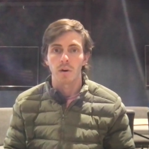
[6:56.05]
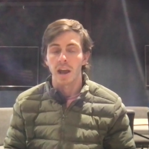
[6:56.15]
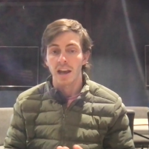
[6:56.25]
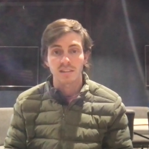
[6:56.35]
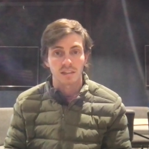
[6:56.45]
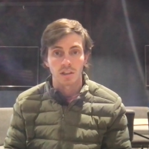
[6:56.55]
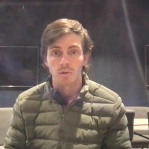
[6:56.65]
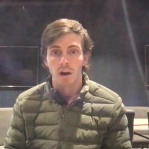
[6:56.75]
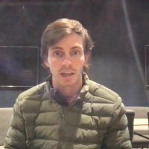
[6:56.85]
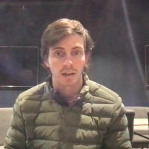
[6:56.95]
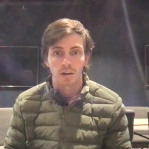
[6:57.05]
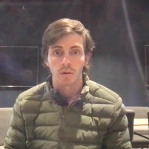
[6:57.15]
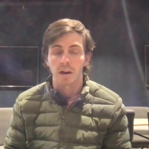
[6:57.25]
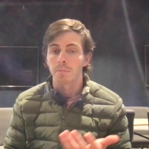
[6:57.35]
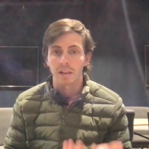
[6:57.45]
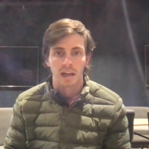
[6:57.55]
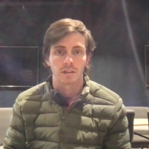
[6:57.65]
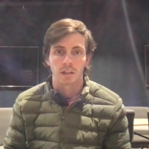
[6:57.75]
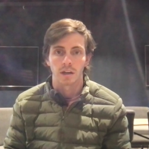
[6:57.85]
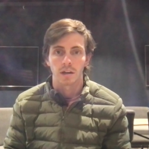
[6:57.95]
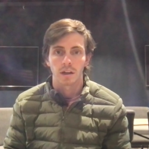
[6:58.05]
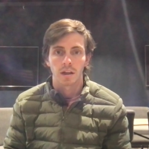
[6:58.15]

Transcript: hey, I see you, I hear you, and I'm glad you're here.